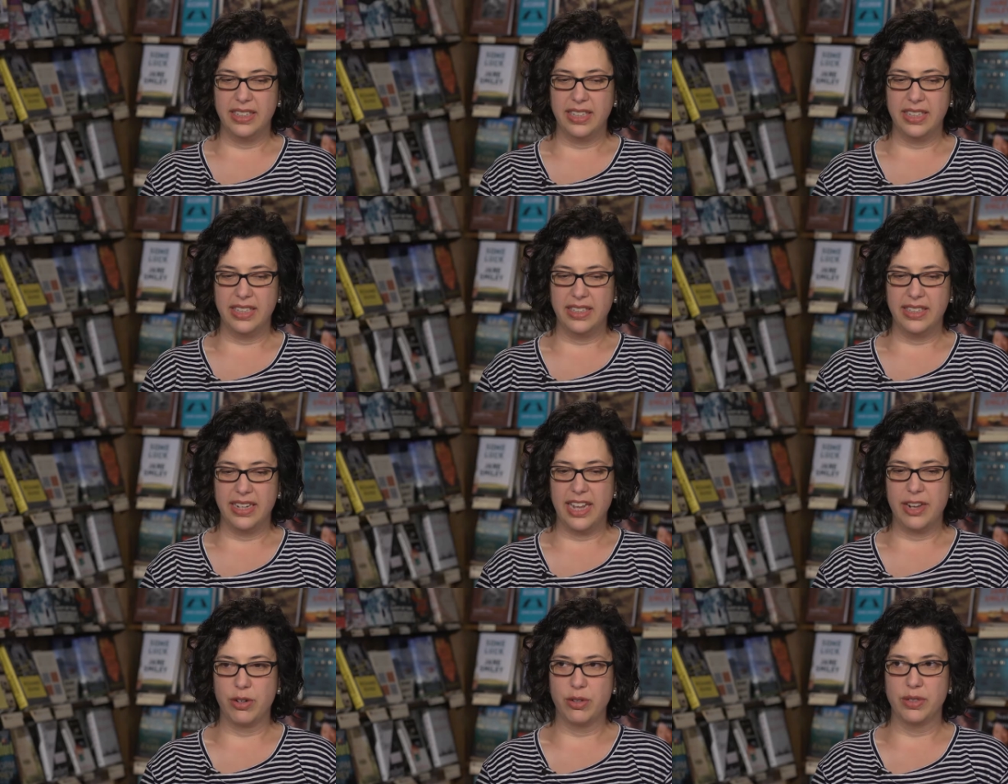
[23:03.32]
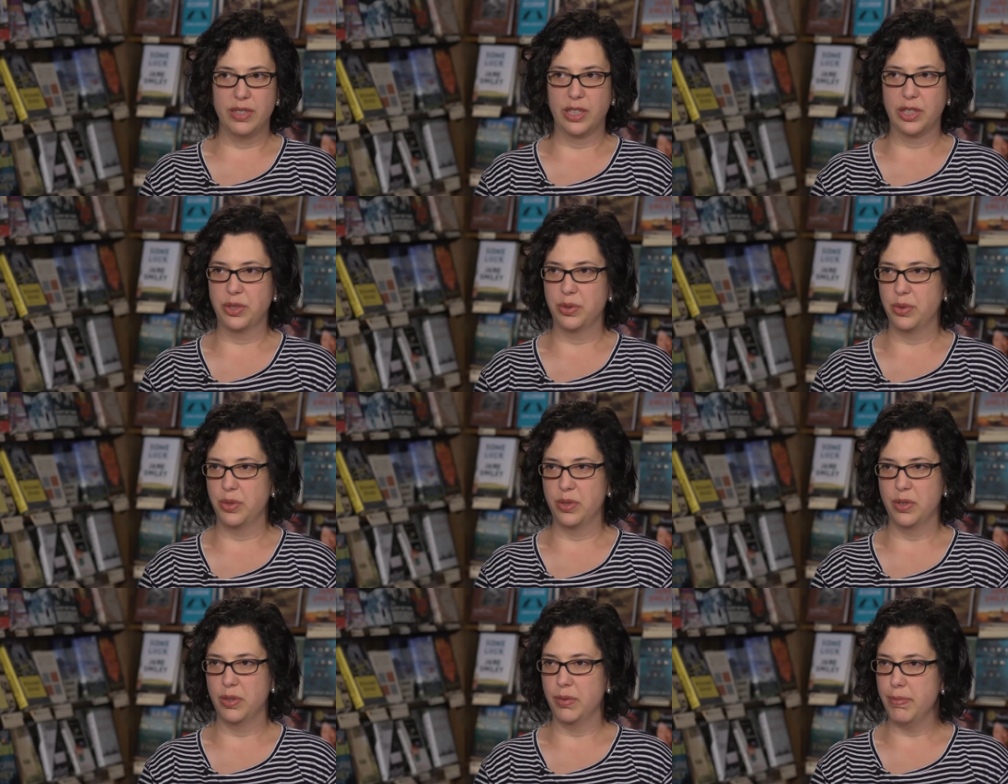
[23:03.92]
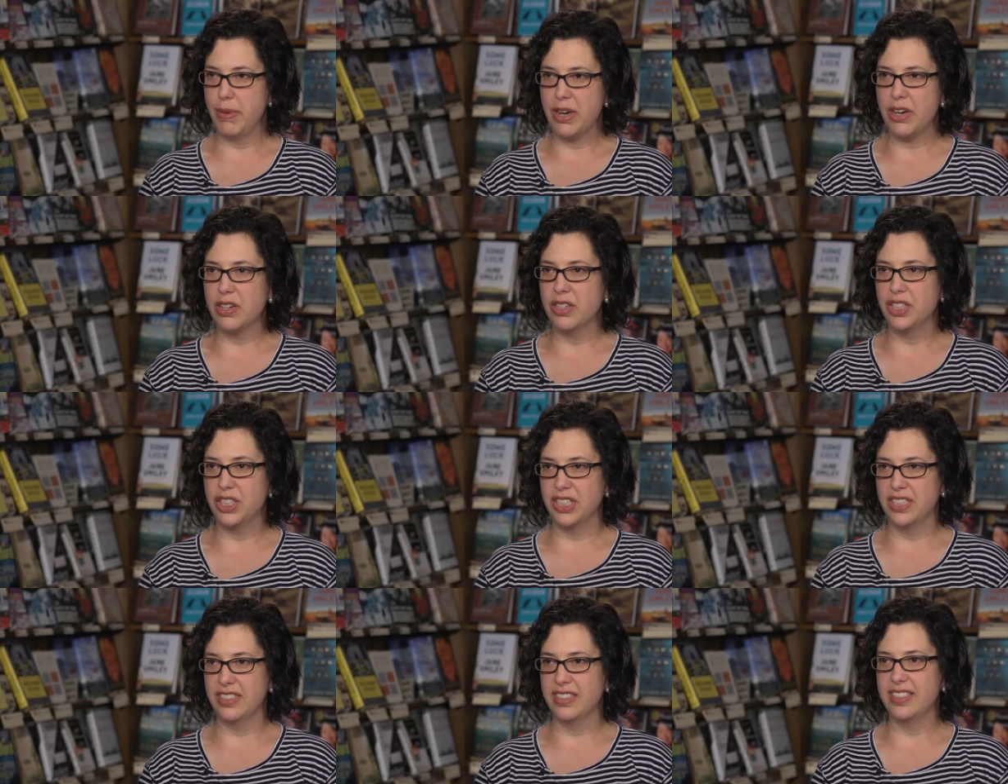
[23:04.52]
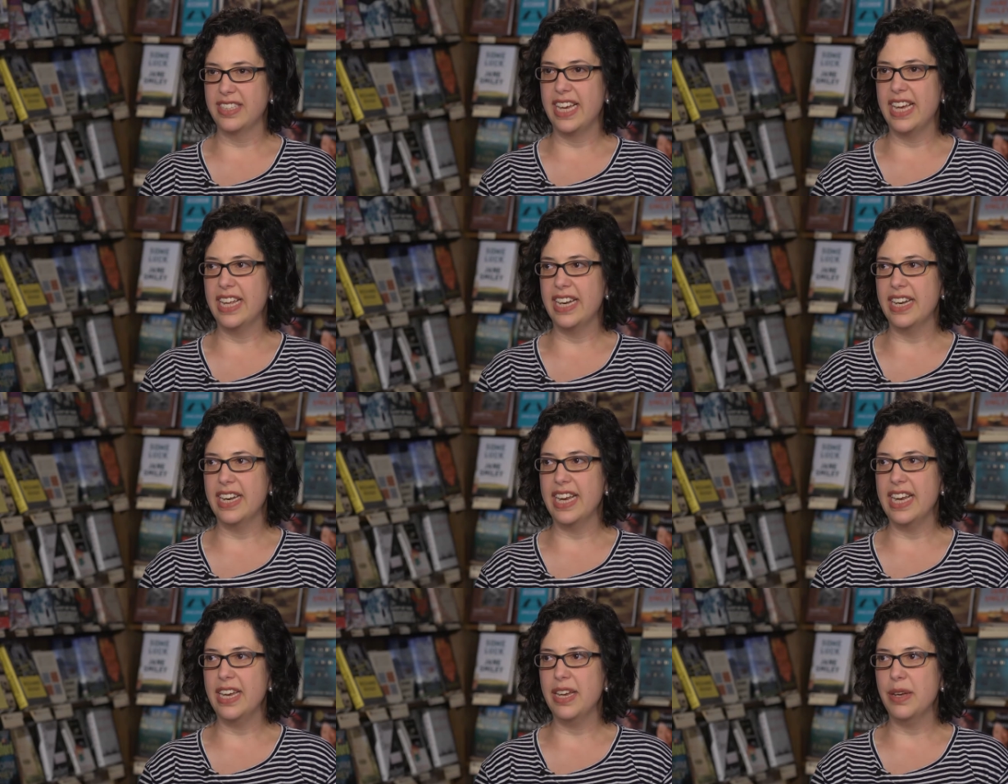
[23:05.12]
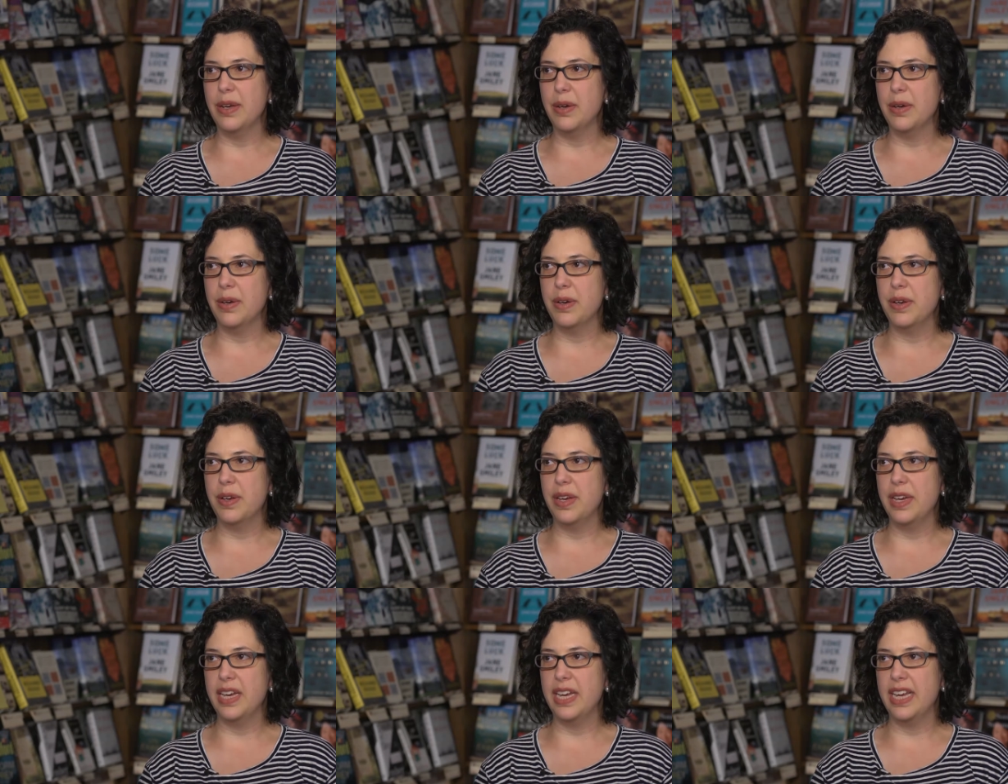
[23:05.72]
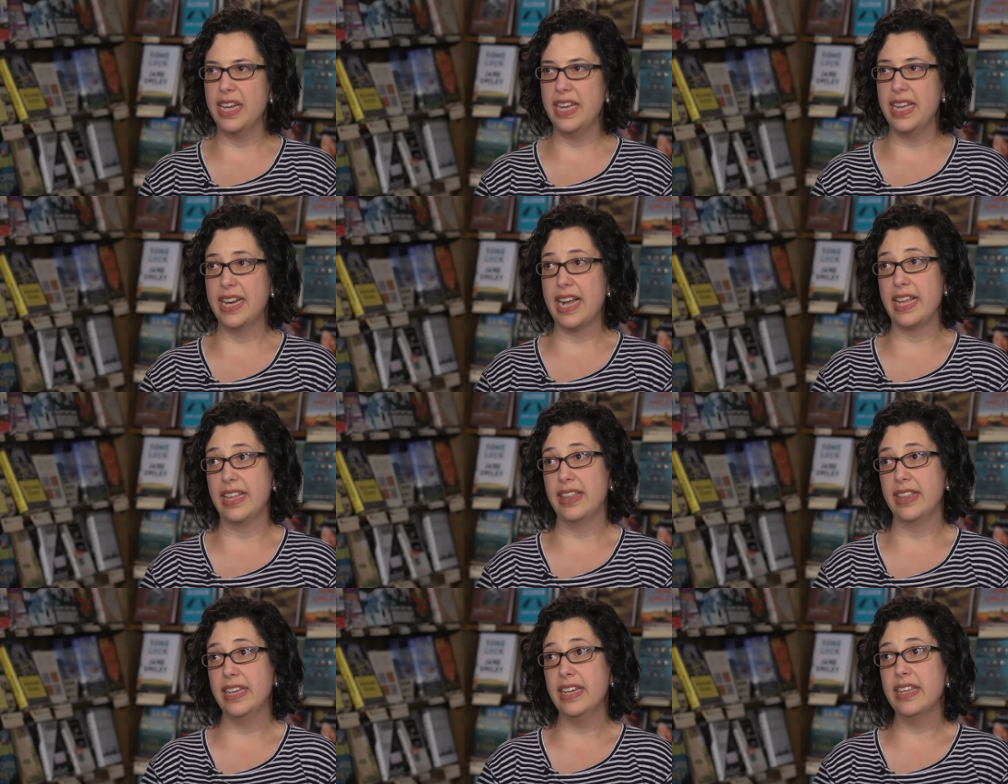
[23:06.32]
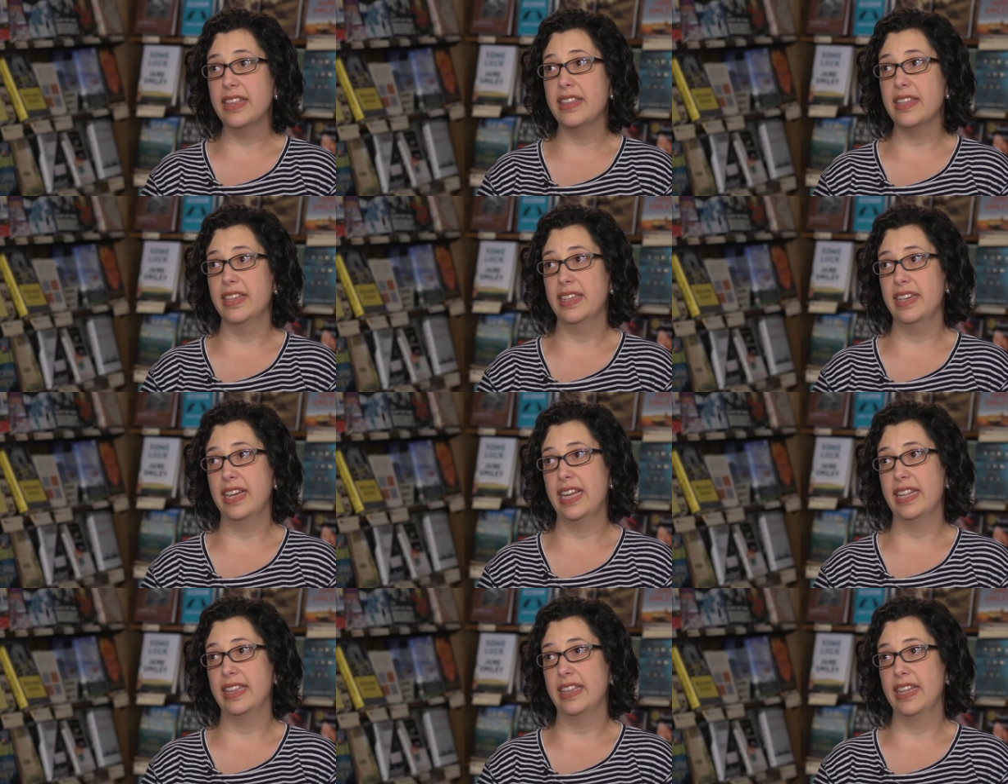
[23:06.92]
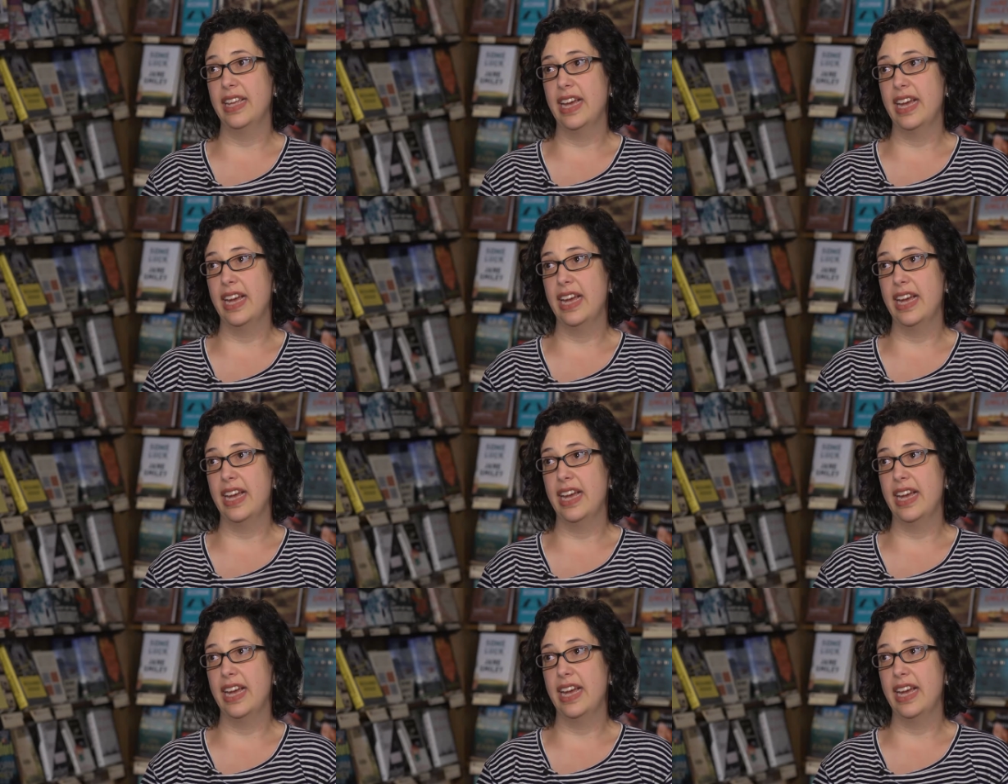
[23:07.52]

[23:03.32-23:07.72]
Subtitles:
heterosexual marriages, and I think that